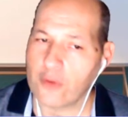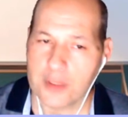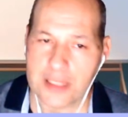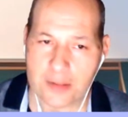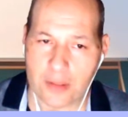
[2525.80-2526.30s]
it
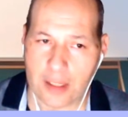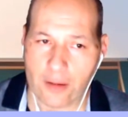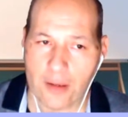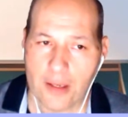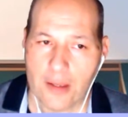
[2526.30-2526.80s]
doesn't
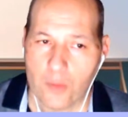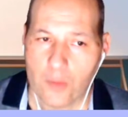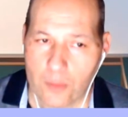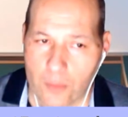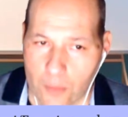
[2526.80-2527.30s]
care.
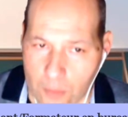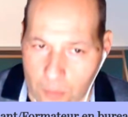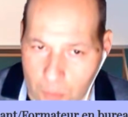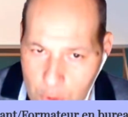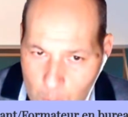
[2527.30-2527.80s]

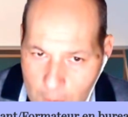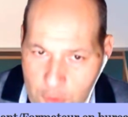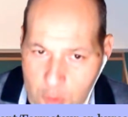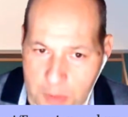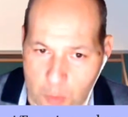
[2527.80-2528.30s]
You have
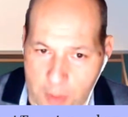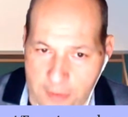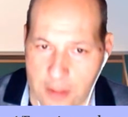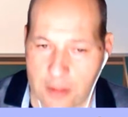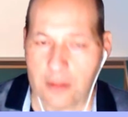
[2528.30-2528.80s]
to be
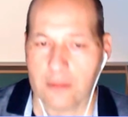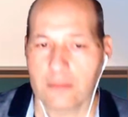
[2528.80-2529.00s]
within,